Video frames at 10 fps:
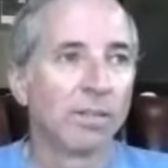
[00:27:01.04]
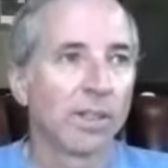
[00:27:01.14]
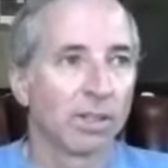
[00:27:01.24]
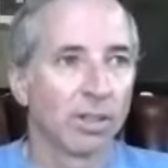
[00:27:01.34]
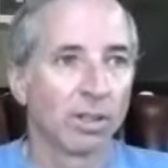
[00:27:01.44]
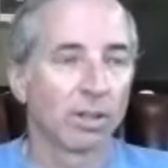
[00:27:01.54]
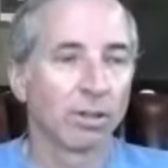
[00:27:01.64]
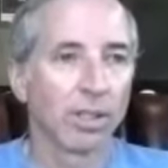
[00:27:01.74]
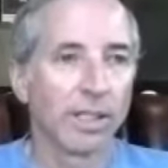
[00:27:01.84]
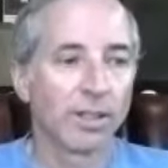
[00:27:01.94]
The
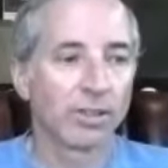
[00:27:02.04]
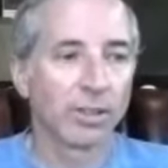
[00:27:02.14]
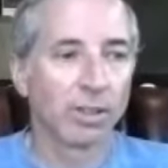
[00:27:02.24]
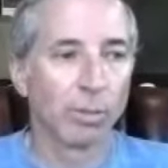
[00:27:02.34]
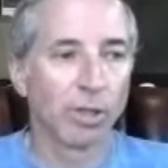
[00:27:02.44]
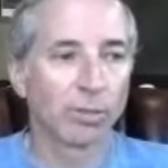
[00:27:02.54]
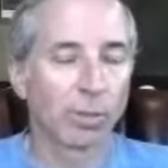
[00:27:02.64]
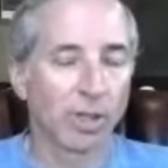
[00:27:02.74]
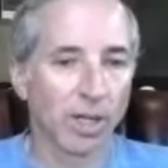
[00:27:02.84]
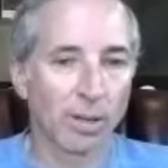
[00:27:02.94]
earliest and
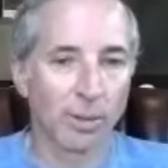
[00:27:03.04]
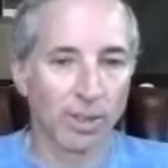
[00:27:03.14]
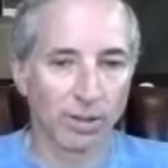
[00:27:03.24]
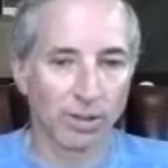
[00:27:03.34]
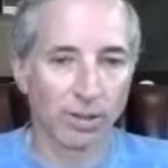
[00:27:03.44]
most predominant